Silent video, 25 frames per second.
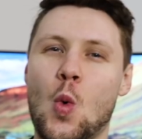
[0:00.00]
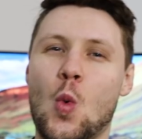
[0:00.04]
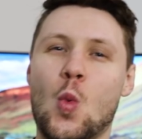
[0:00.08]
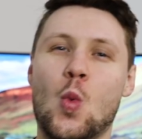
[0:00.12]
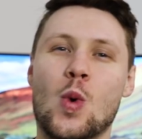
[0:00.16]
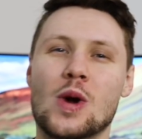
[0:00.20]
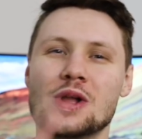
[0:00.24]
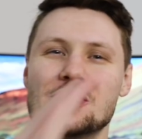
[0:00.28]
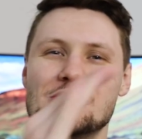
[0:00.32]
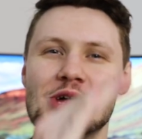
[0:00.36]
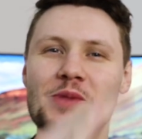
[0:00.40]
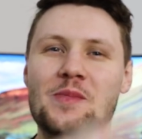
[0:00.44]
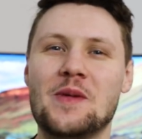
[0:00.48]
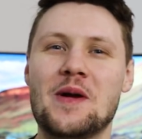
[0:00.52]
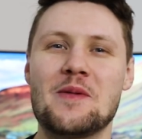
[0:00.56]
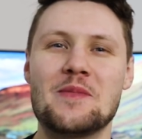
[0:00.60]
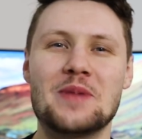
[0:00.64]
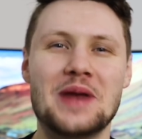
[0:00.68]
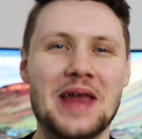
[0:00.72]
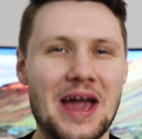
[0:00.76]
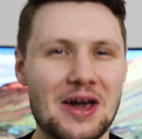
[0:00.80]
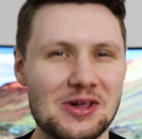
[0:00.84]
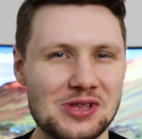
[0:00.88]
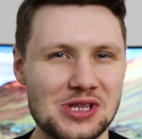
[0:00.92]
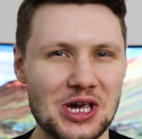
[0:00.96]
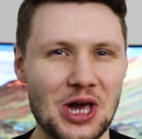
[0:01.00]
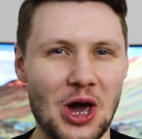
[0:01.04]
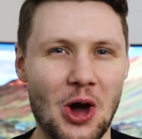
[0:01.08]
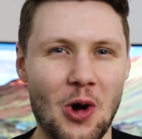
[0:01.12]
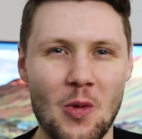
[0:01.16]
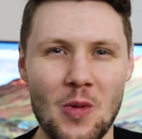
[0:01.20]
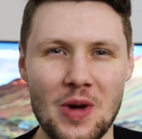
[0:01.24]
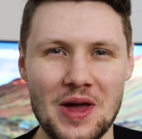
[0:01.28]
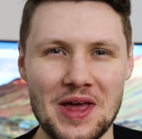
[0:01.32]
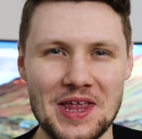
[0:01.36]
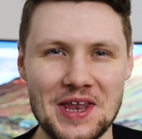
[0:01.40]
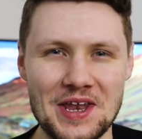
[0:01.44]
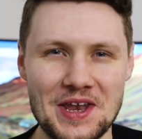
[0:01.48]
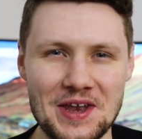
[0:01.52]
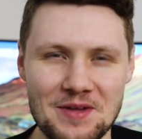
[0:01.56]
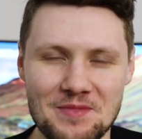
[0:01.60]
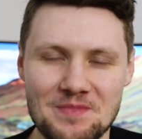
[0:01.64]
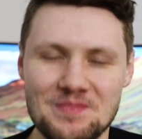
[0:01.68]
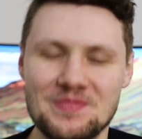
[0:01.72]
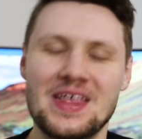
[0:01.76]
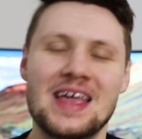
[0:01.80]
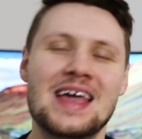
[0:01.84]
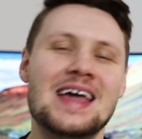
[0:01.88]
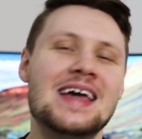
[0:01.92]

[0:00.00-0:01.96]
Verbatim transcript: What's up, everybody? How's it going?